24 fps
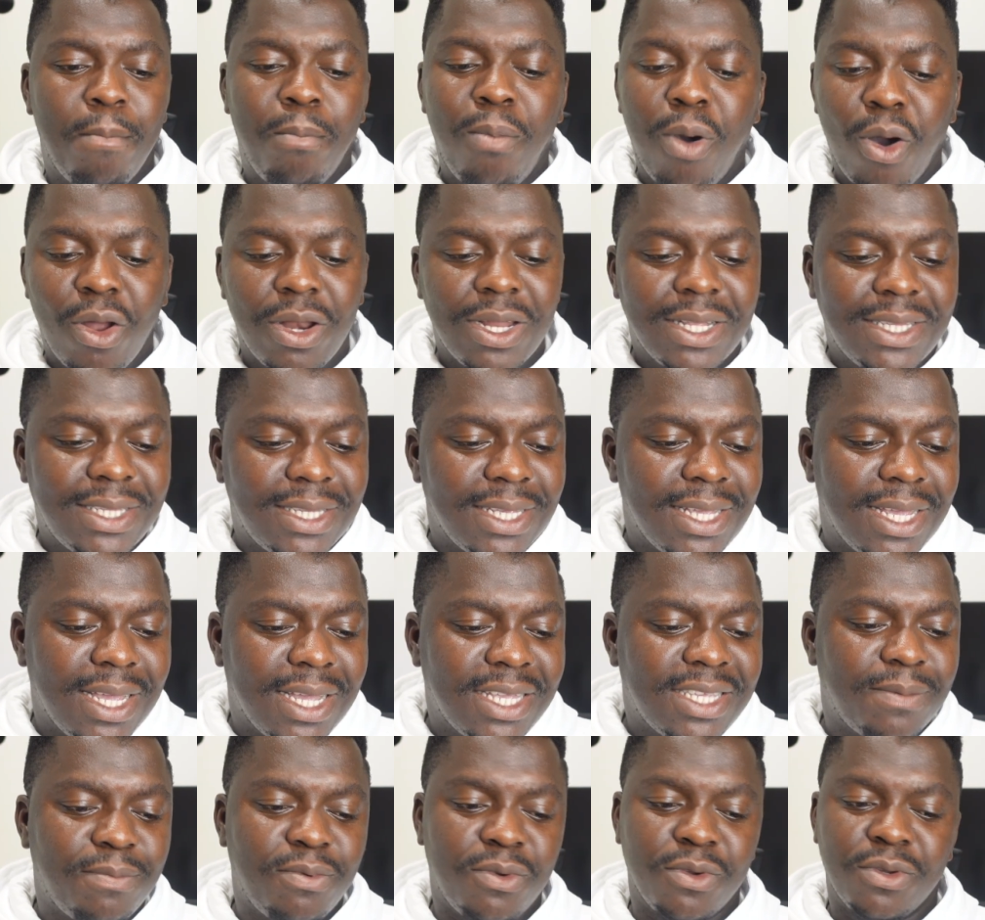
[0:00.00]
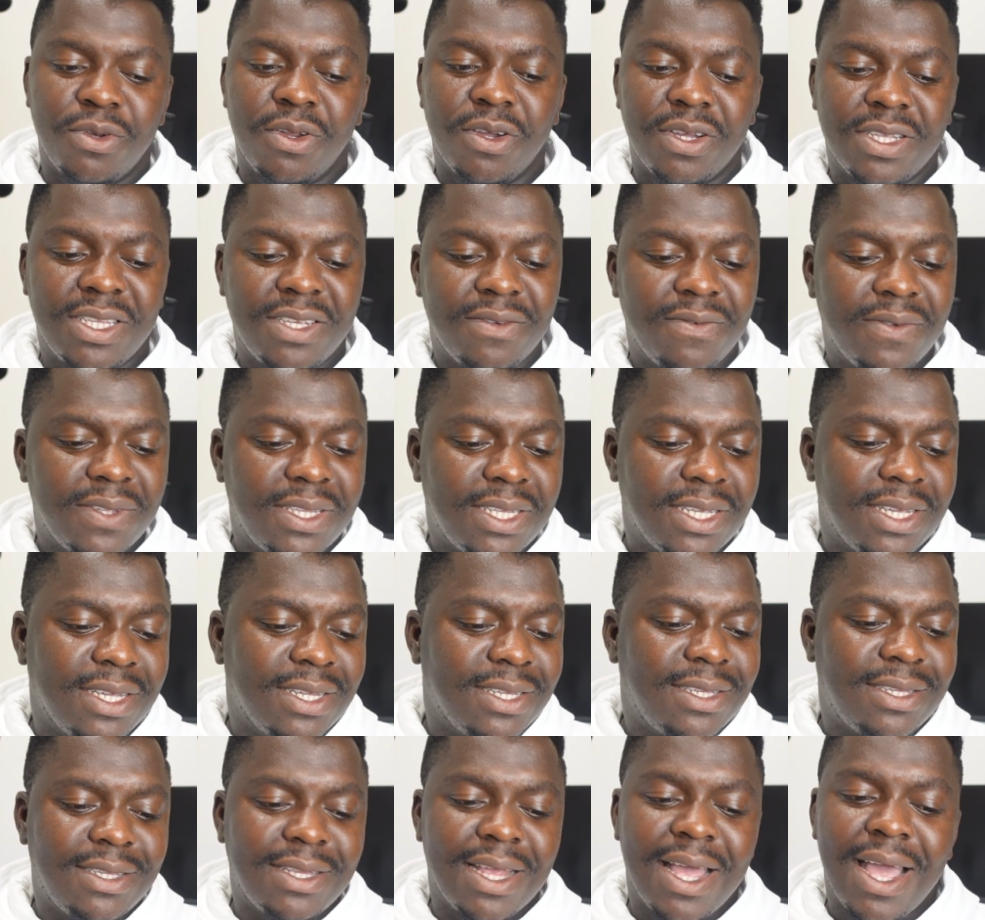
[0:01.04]
politics, productivity,
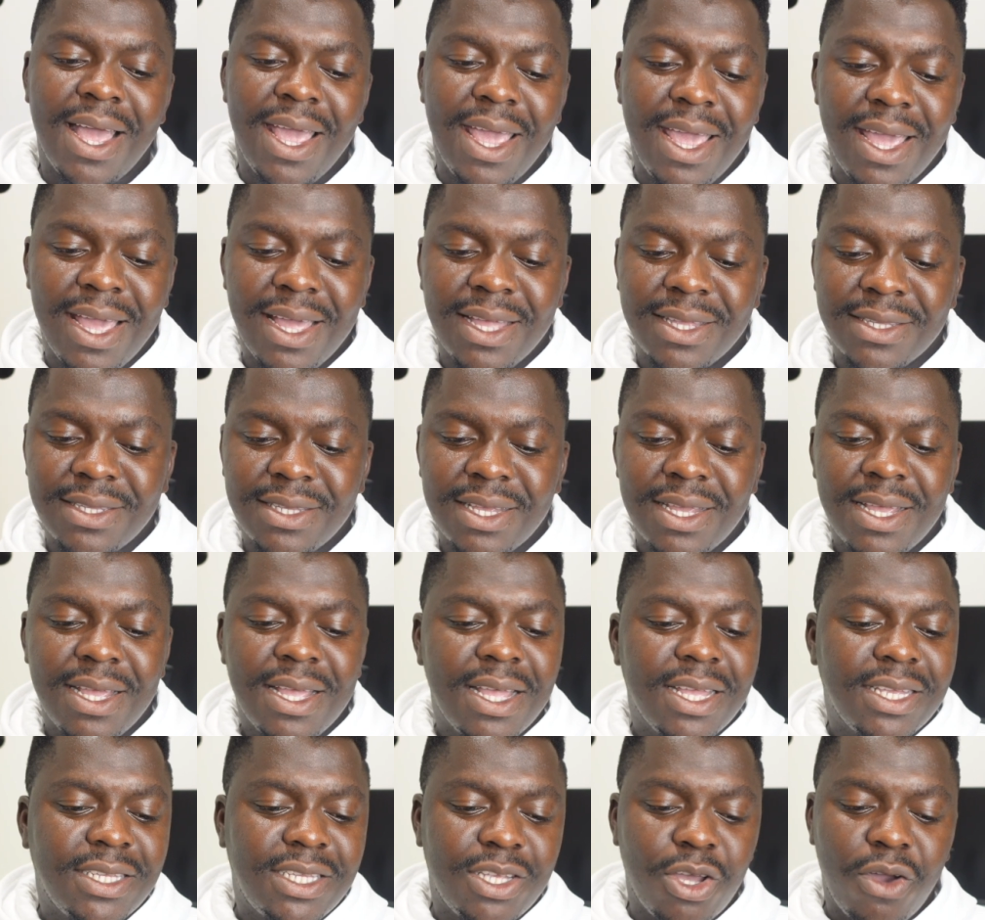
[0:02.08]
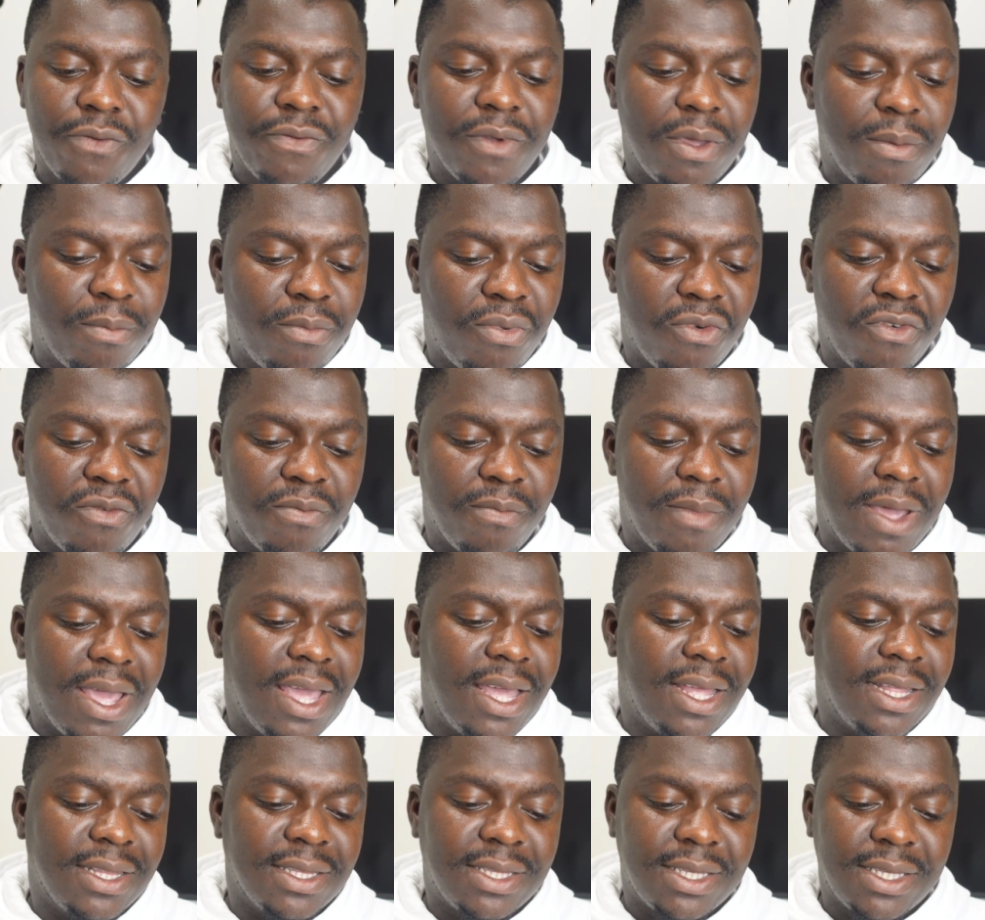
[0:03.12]
science,
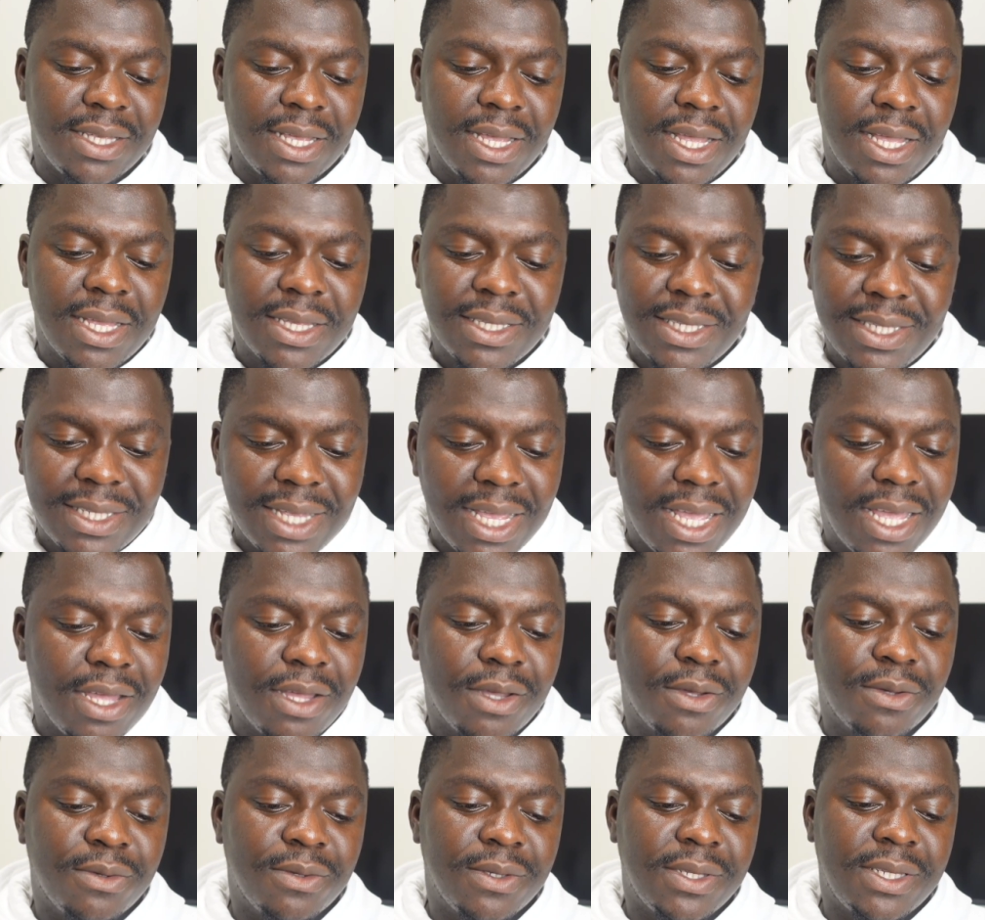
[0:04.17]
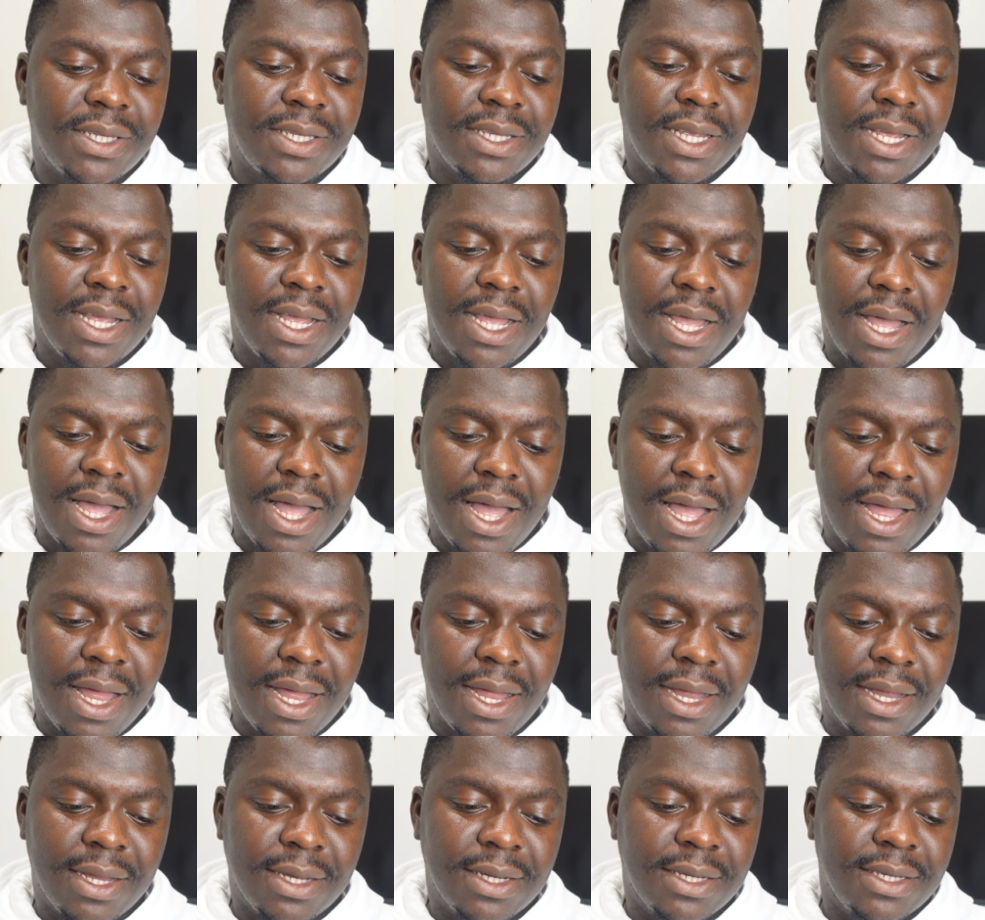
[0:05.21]
self-improvement, sales,
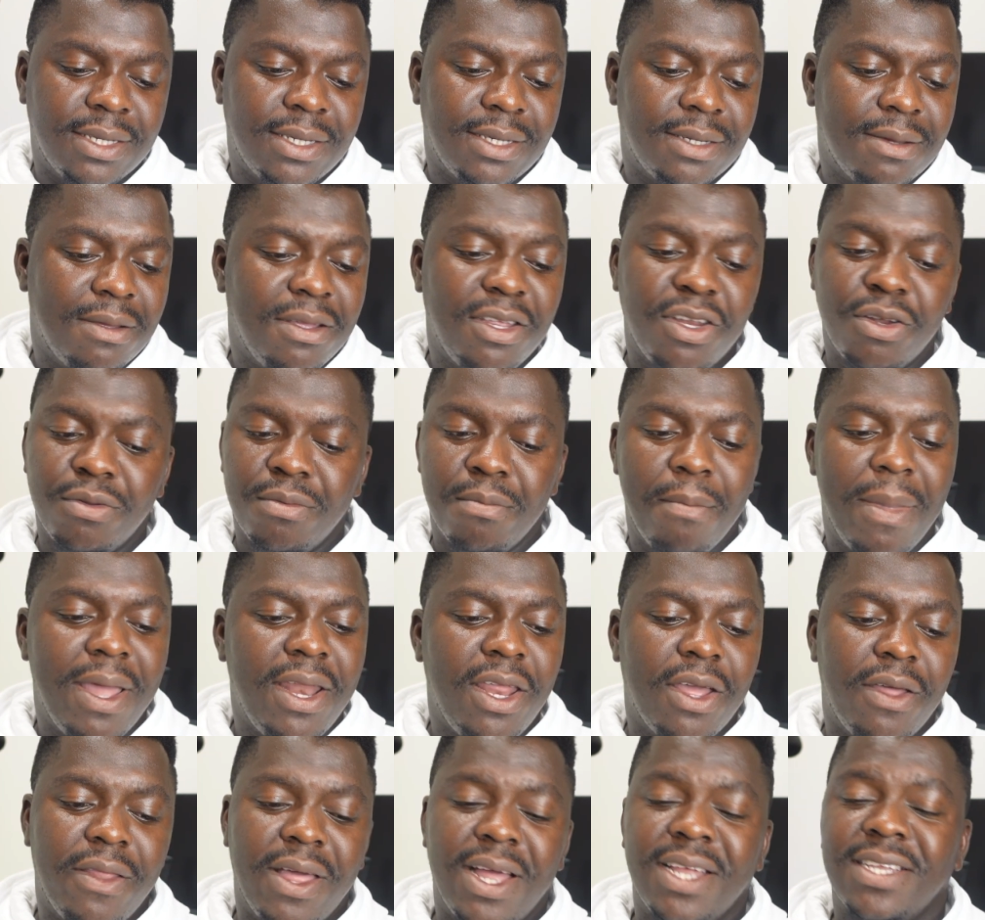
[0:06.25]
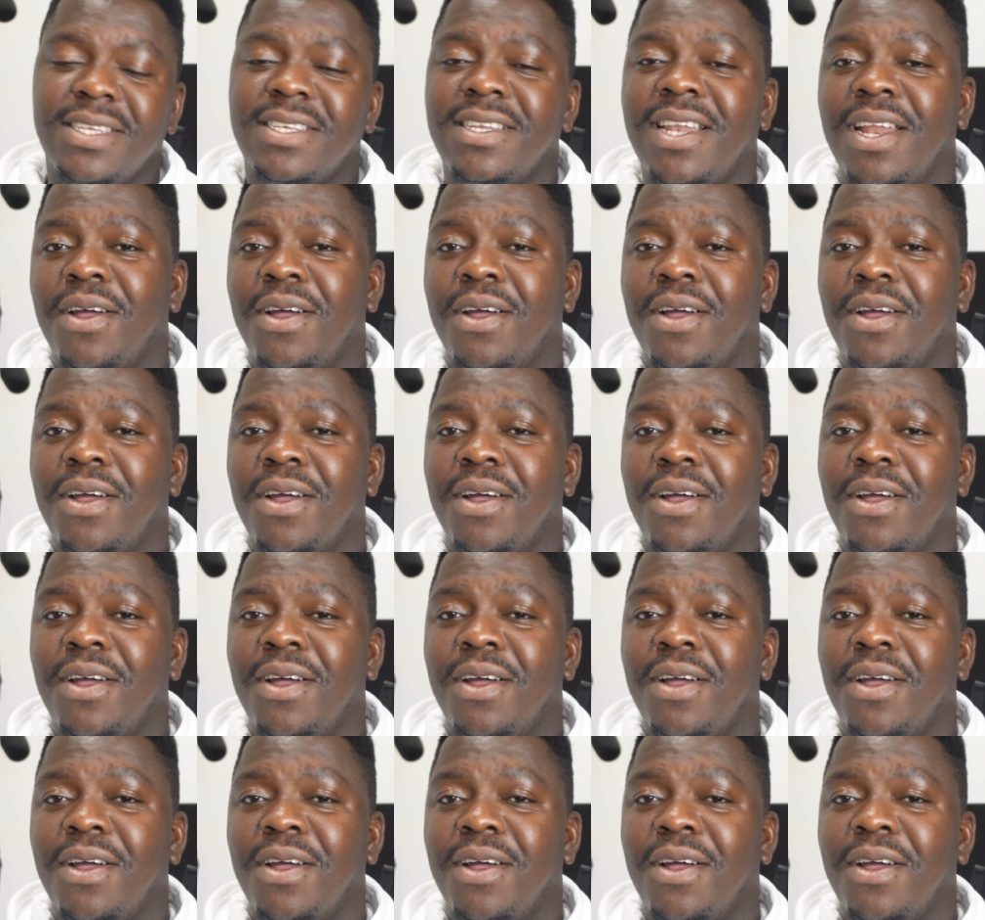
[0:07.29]
and you know, many others.